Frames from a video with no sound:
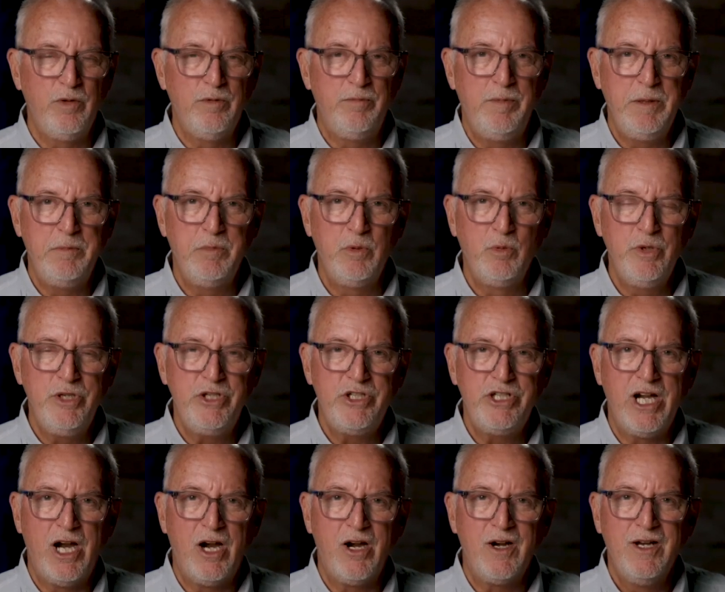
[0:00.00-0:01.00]
with people, we
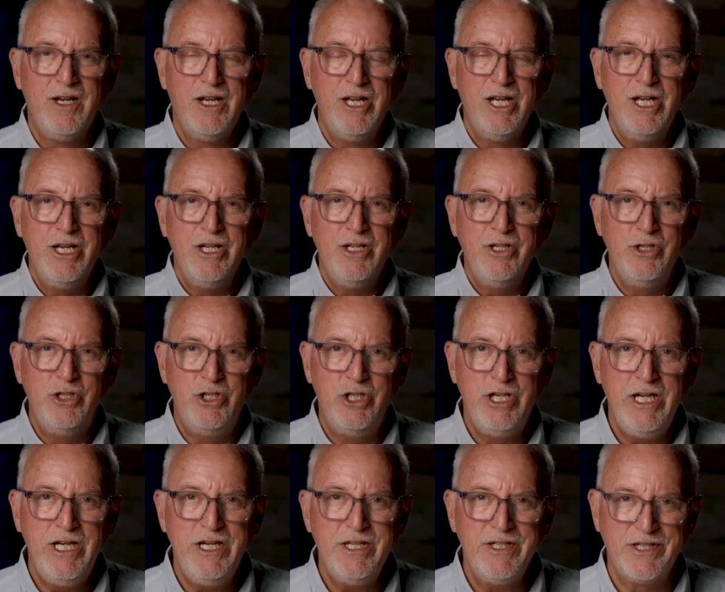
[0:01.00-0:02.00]
share
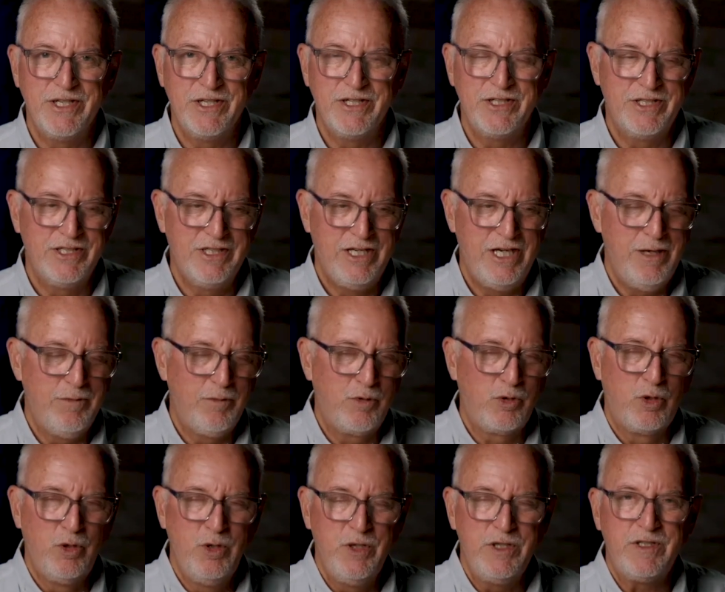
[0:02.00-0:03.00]
Jesus, Him
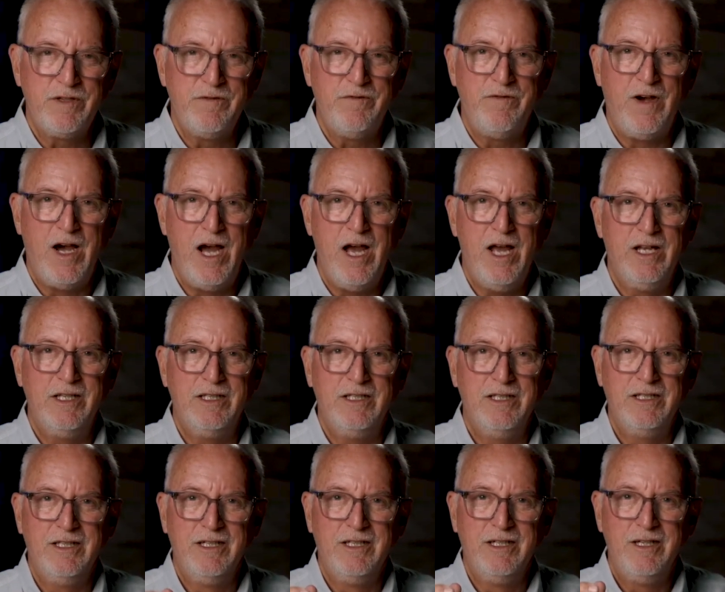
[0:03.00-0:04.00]
crucified,
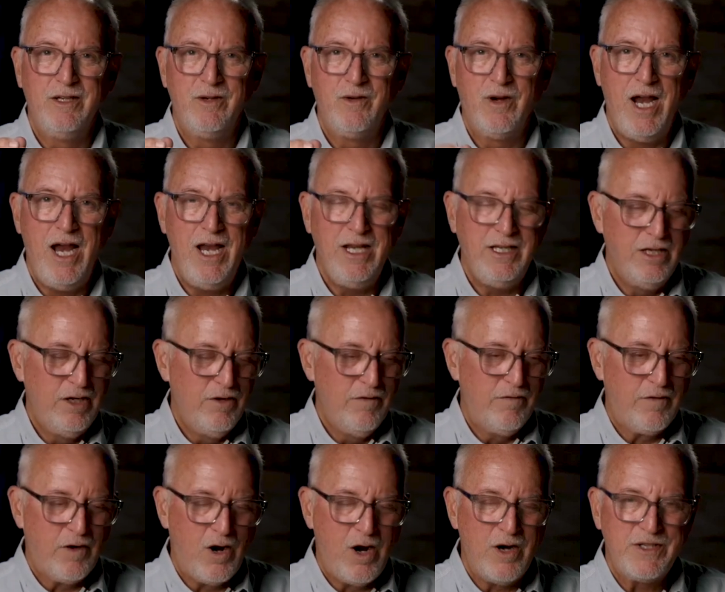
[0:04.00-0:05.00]
right?
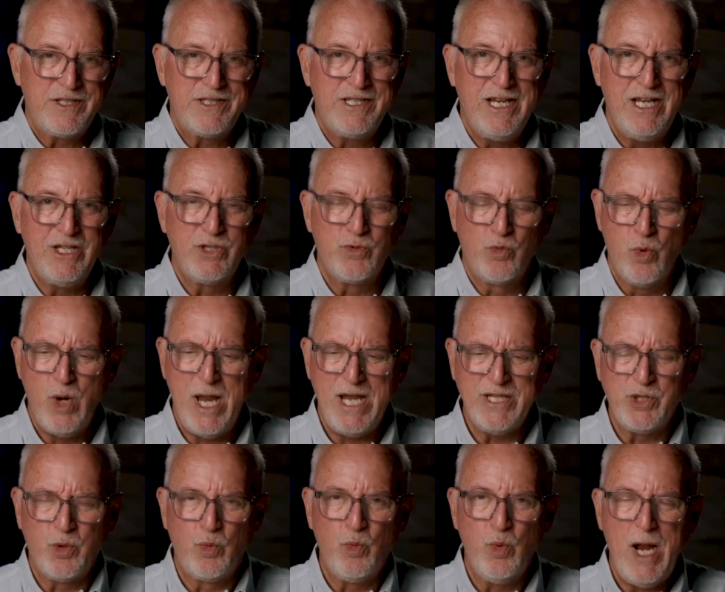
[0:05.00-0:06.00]
For our sins,
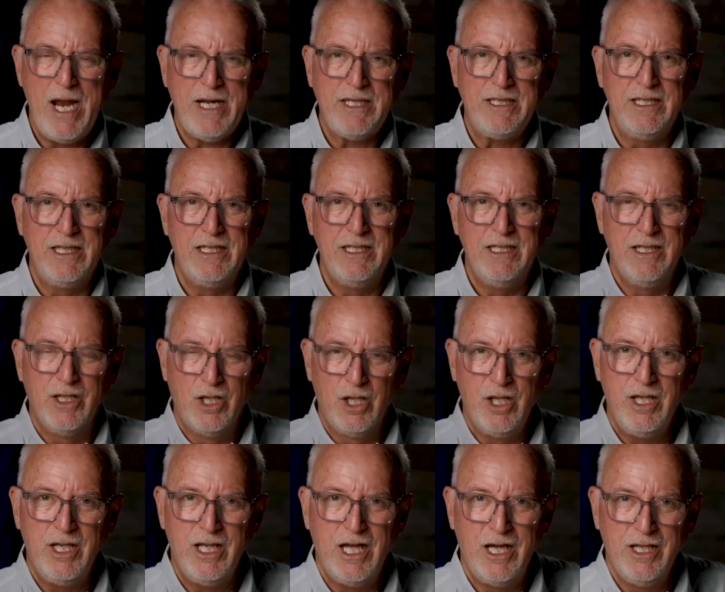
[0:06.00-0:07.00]
resurrected,
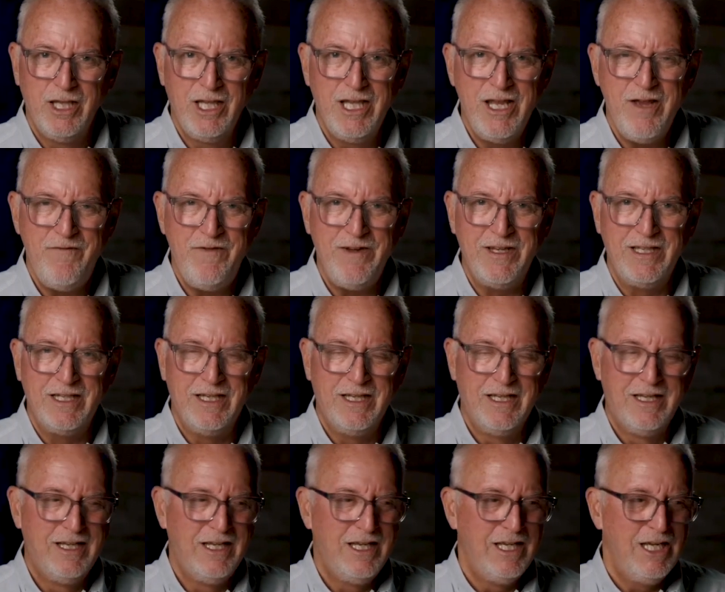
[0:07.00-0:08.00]
living,
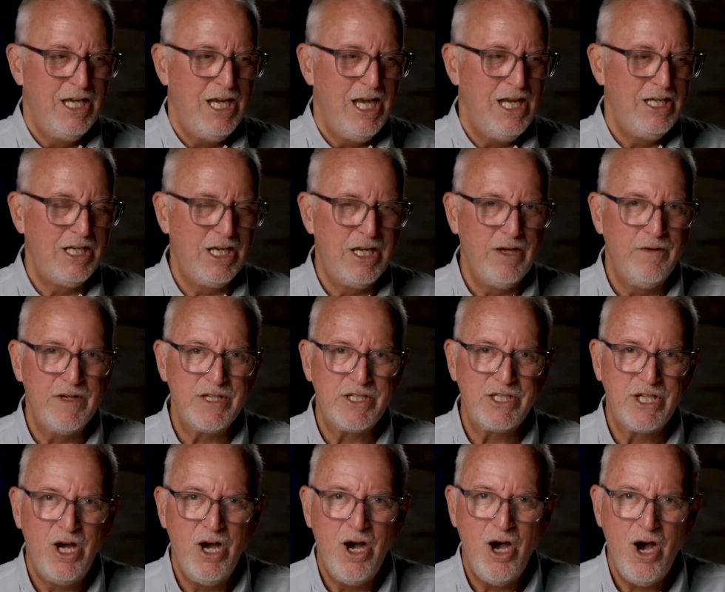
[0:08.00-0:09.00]
and to give
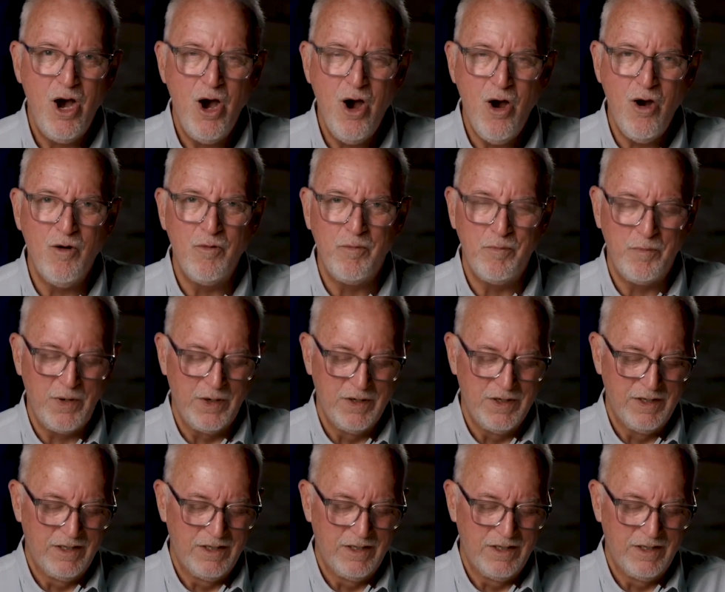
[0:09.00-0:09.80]
us hope.